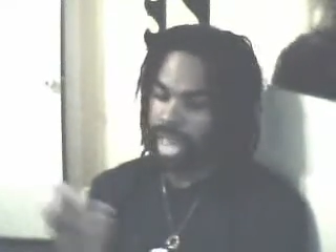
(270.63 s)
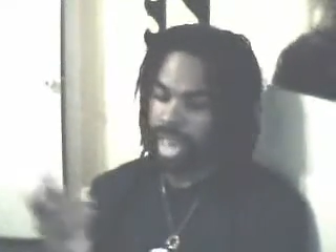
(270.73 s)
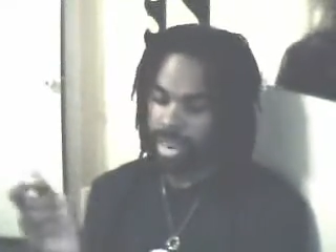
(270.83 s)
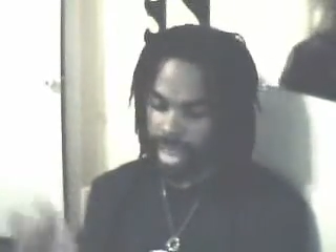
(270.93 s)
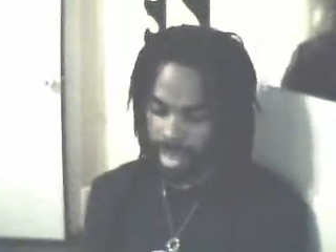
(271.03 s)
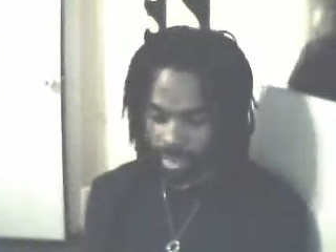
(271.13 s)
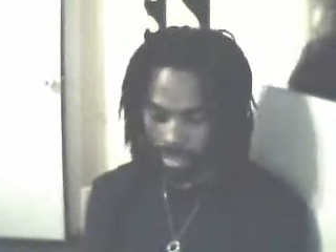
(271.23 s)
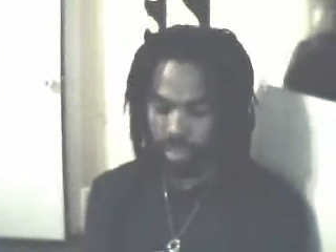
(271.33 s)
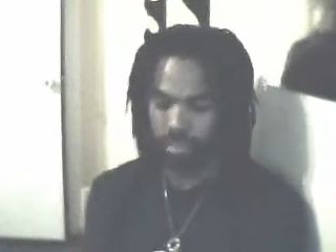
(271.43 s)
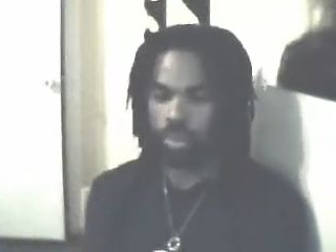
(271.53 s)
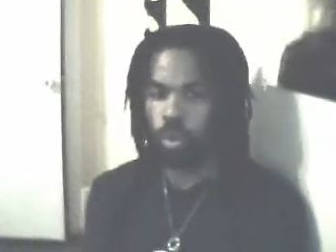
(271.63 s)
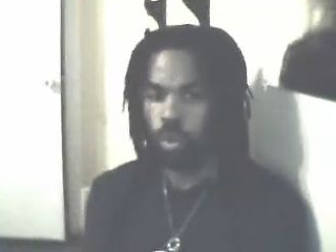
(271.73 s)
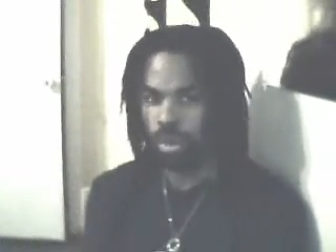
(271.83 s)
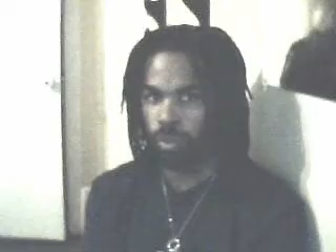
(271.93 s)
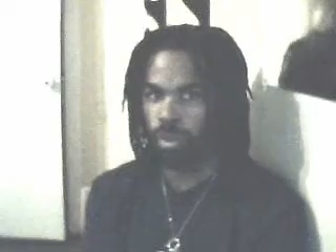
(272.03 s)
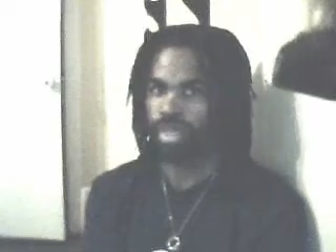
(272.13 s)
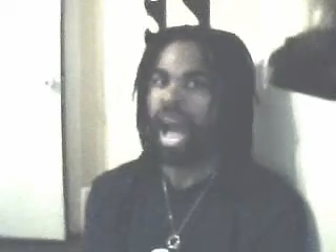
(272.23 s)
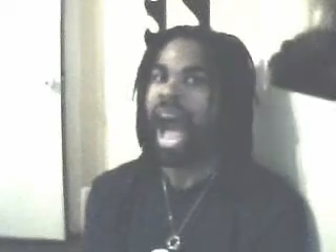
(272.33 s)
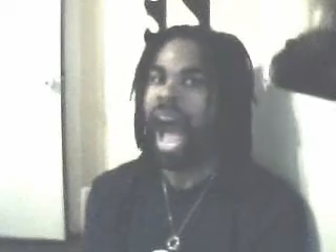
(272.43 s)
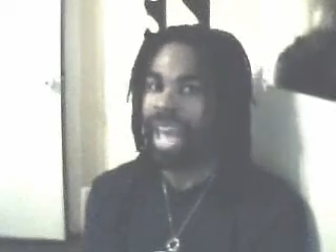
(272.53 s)
and any stuff recorded with the
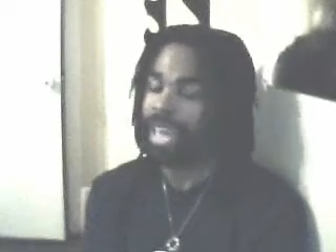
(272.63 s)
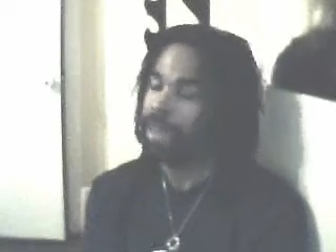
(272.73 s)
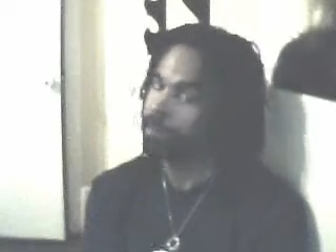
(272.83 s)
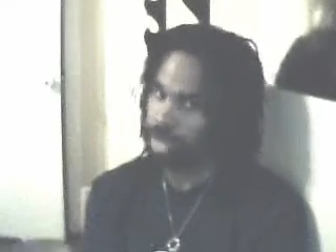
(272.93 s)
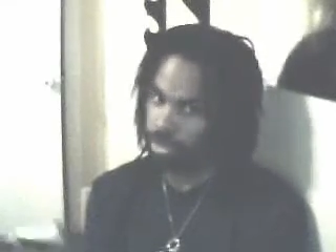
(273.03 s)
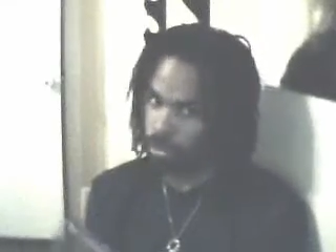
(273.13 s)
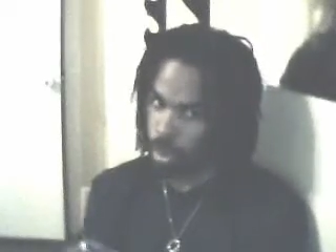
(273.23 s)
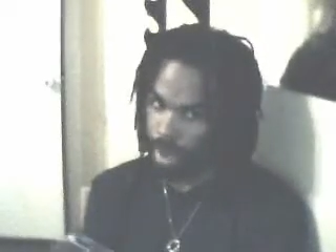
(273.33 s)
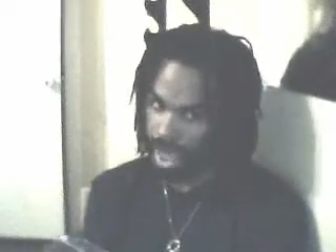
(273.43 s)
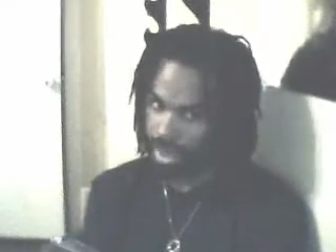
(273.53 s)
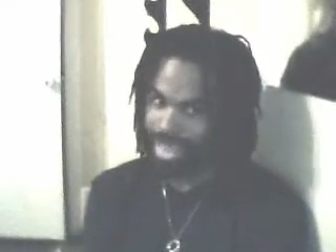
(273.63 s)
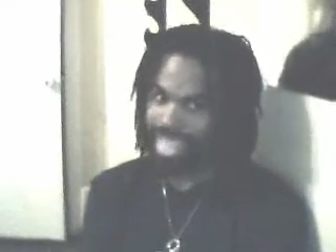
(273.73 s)
Hi-MD format.